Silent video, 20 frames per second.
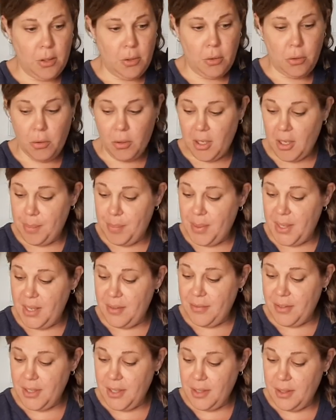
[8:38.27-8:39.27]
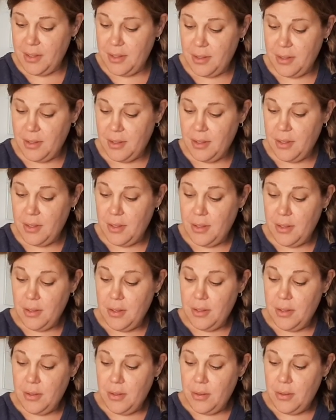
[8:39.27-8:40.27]
or a beaver,
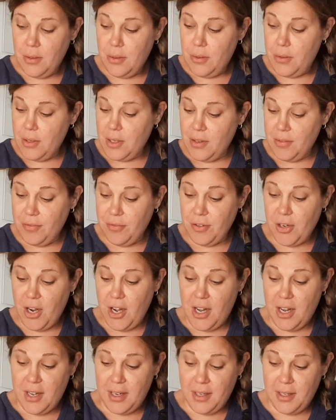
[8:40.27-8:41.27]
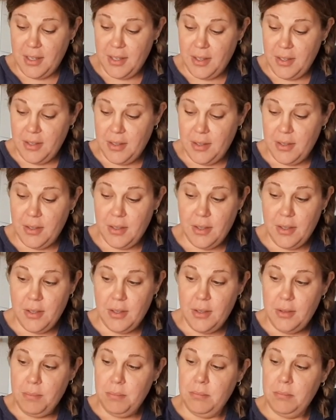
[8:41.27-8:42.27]
or a frog,
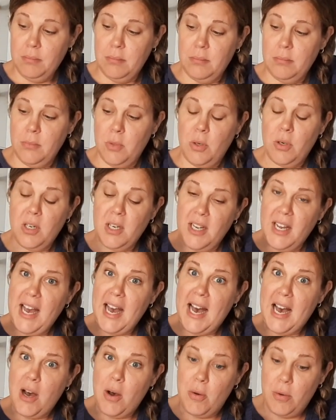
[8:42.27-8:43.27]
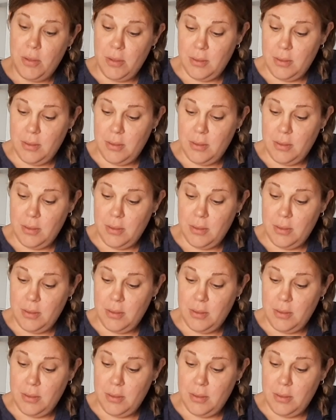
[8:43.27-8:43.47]
or a cow,